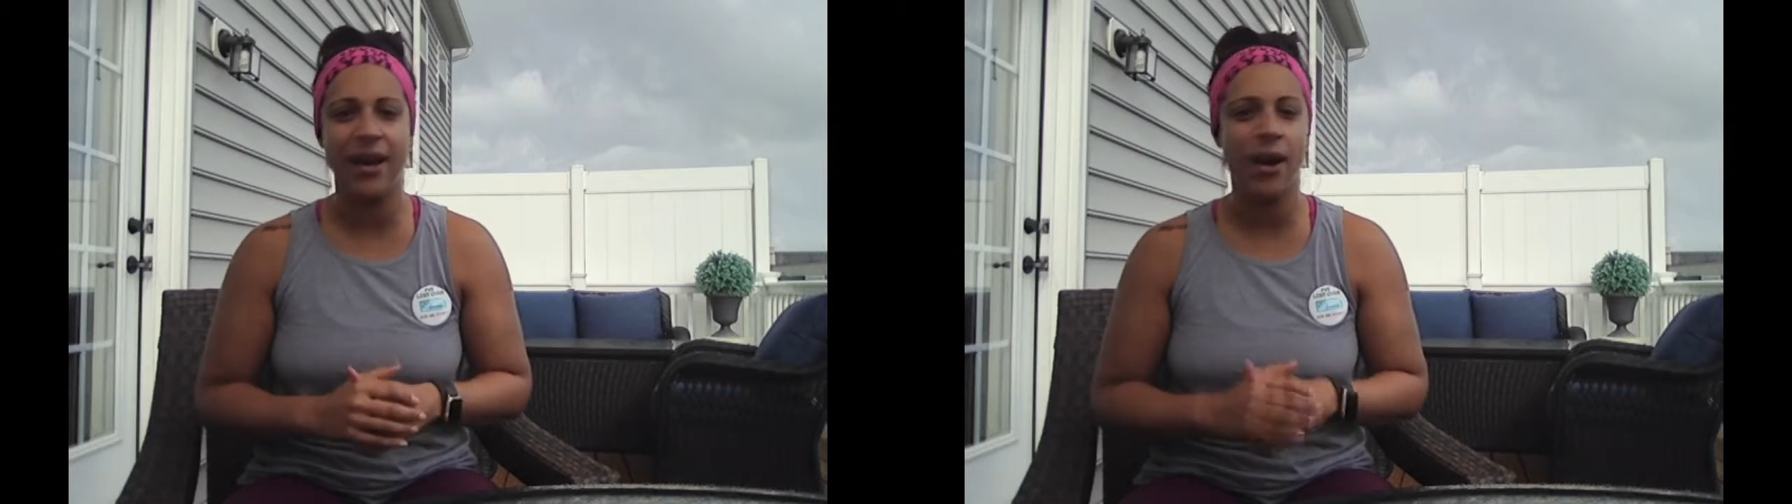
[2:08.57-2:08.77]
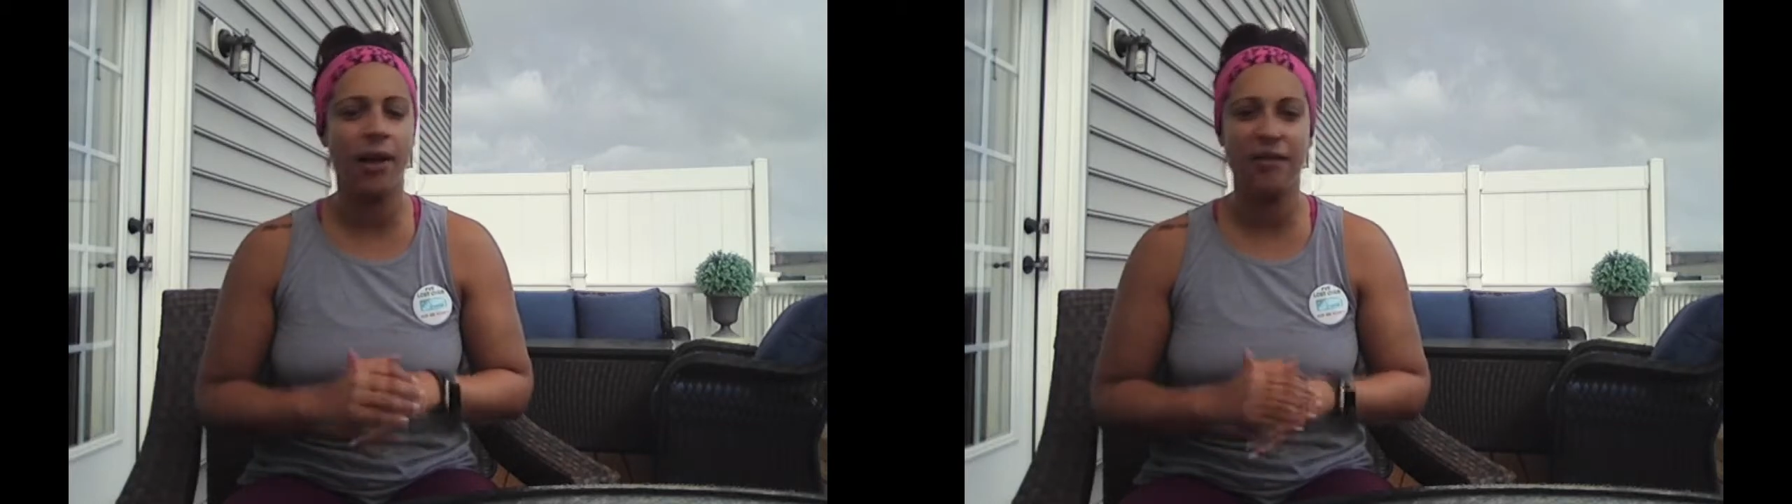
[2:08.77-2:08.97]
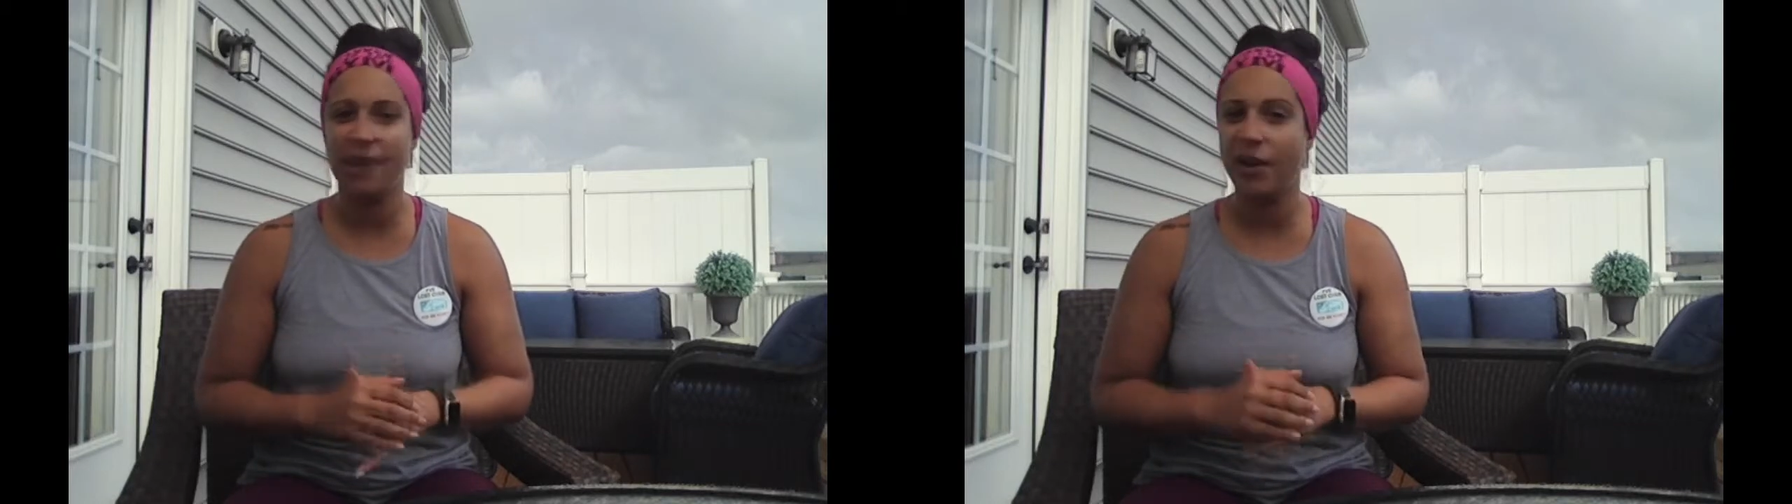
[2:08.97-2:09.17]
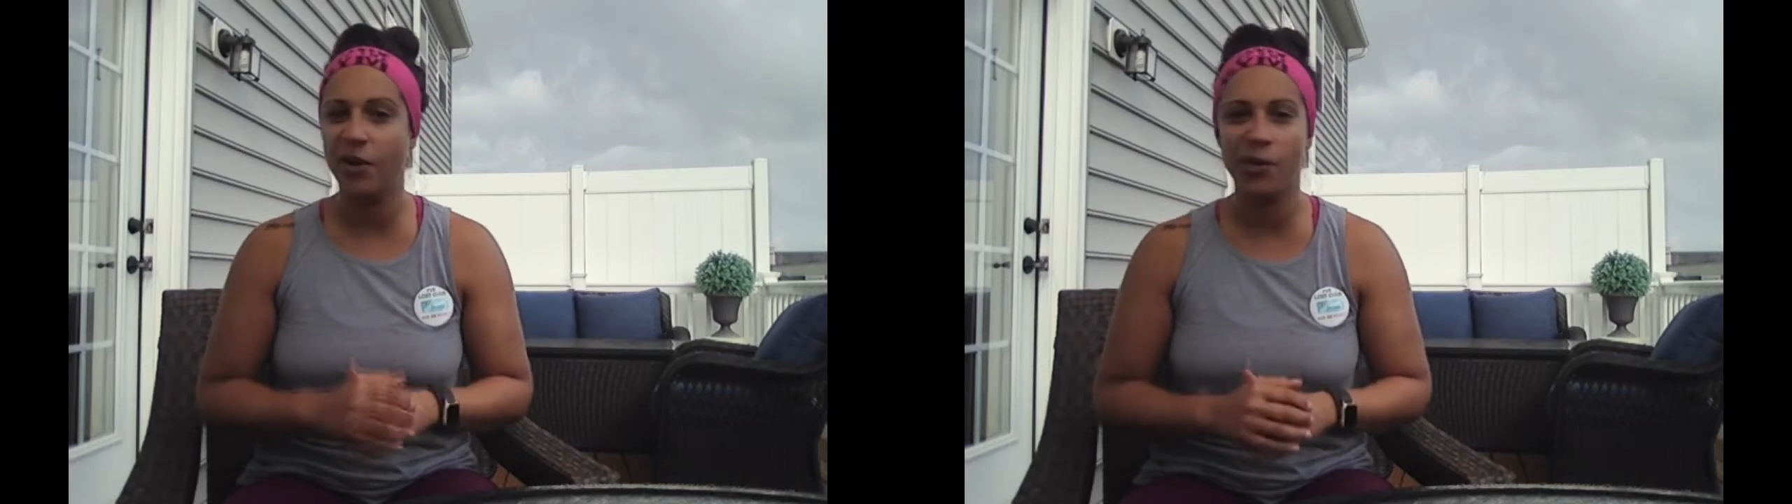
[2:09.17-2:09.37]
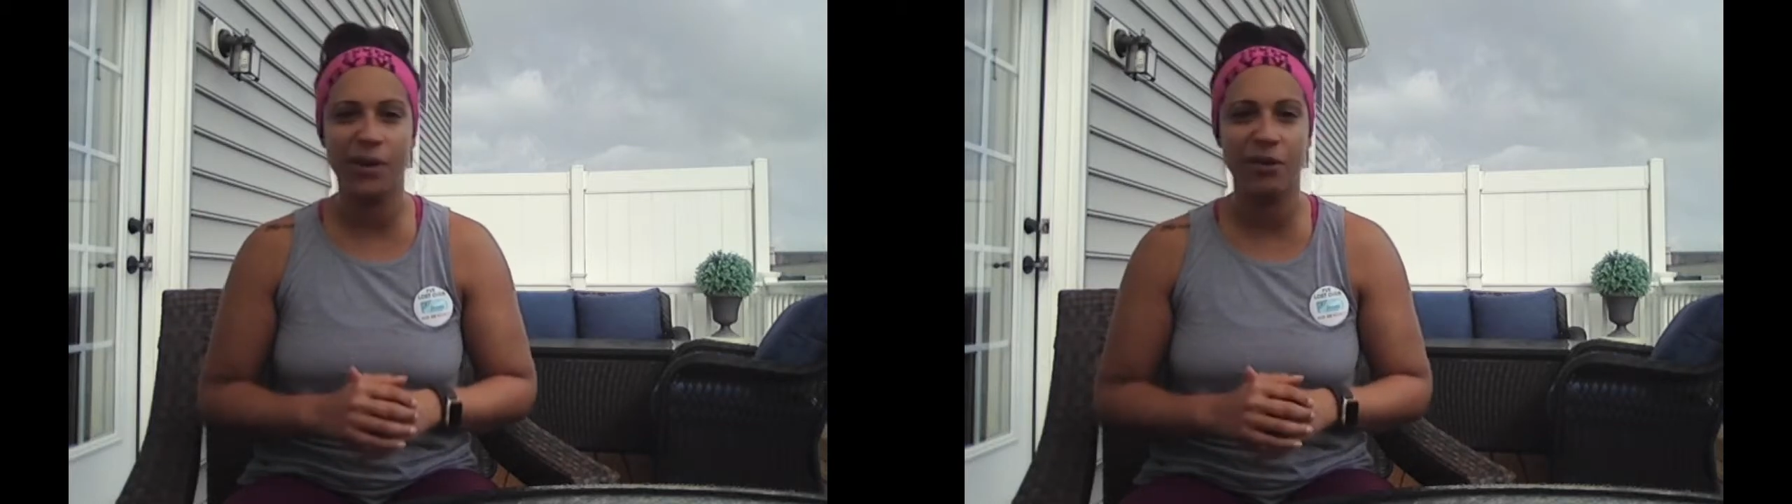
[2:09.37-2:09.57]
All of my
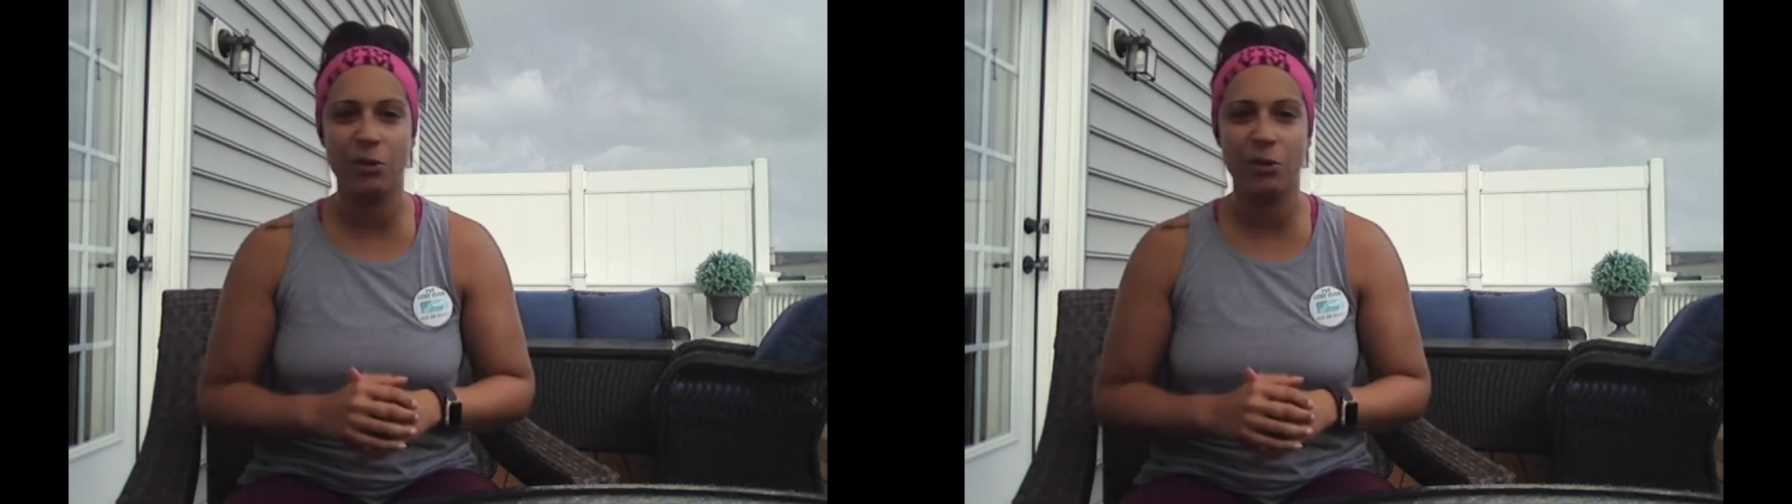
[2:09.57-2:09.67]
coworkers